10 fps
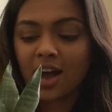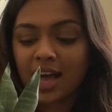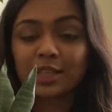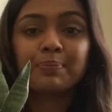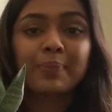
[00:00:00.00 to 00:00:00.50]

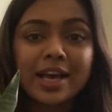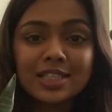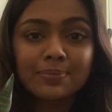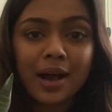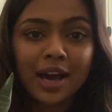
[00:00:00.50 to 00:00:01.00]
And the
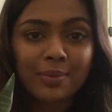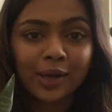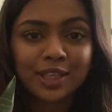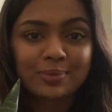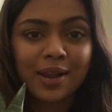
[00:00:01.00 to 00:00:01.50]
best part
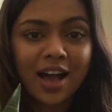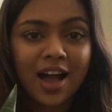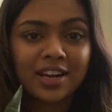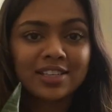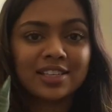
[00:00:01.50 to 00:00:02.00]
about this
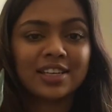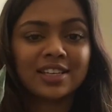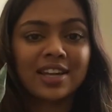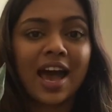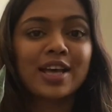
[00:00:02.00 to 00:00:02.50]
plant is
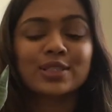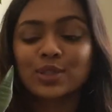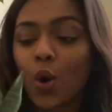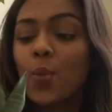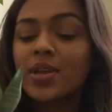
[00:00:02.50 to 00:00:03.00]
it has
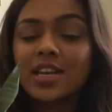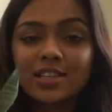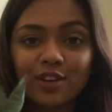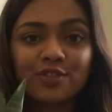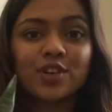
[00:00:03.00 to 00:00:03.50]
so many
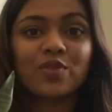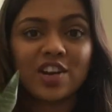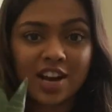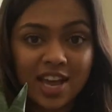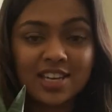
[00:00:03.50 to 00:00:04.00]
different
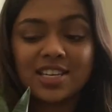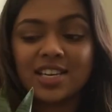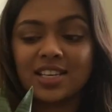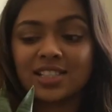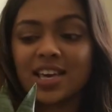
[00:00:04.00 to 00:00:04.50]

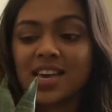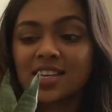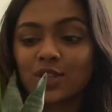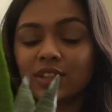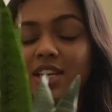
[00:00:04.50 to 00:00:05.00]
varieties.
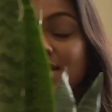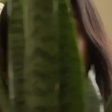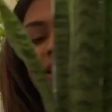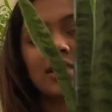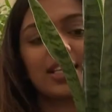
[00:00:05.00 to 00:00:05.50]
So this
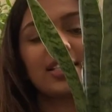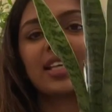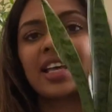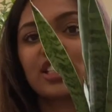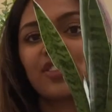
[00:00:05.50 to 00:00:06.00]
is the
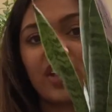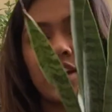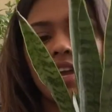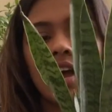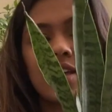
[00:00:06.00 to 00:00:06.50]

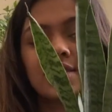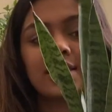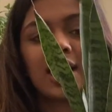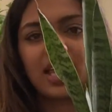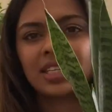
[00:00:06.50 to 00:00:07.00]
Sansevieria
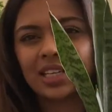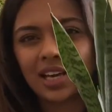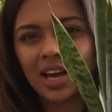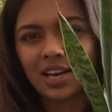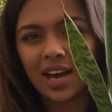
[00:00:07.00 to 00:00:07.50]

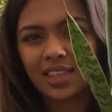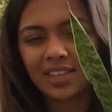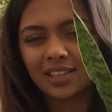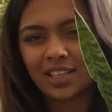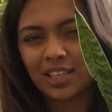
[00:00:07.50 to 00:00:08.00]
zeylanica, I
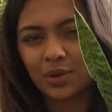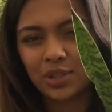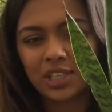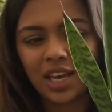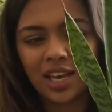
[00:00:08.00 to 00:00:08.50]
think that's how you
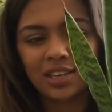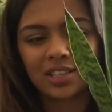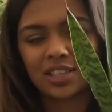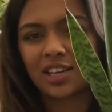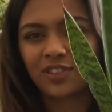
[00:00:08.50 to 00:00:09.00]
say it.
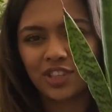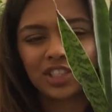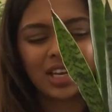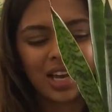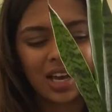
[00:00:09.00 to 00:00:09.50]
It's a
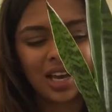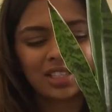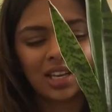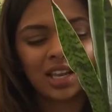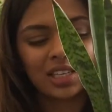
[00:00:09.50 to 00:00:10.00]
Triphusiera
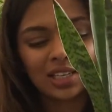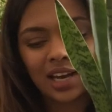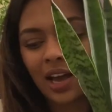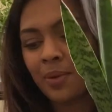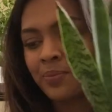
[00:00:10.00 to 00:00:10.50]

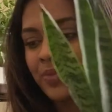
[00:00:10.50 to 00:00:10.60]
zeylanica.